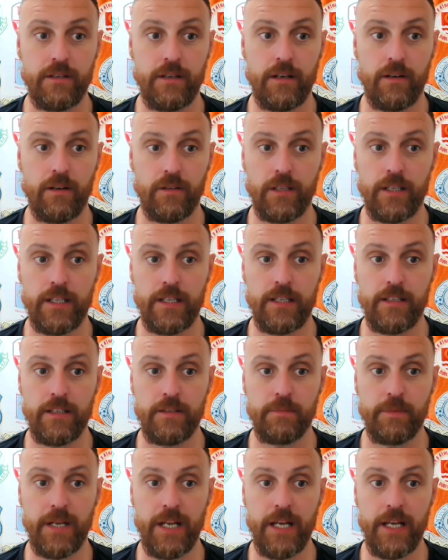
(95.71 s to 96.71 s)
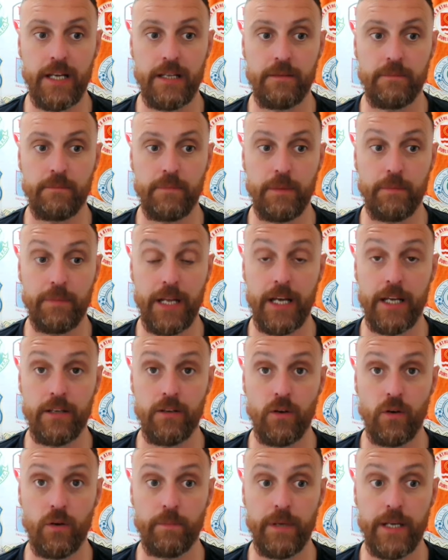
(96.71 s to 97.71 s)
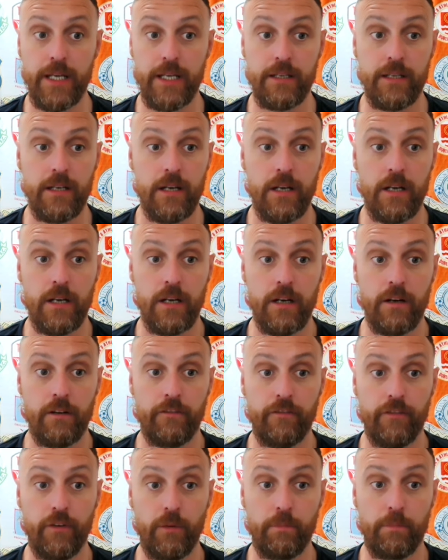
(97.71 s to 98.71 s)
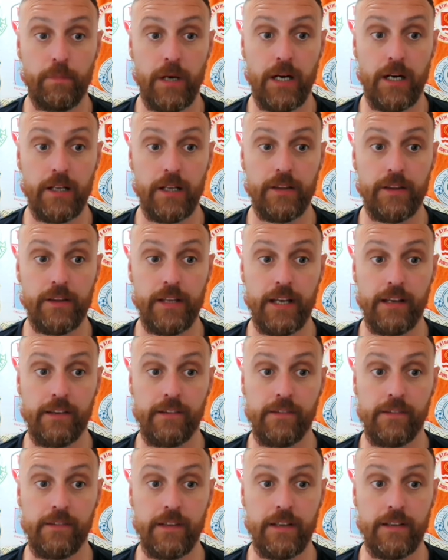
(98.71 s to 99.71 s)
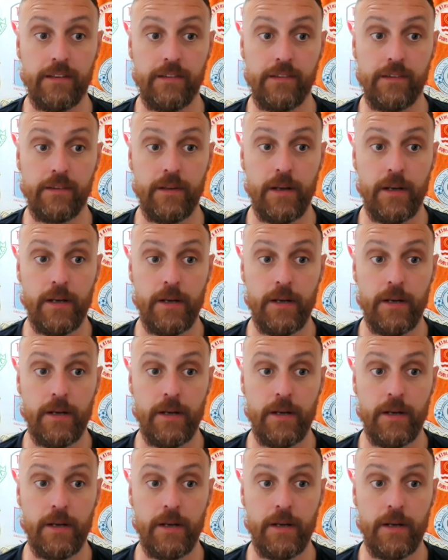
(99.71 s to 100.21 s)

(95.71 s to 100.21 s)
are unlikely to be playing European football next season.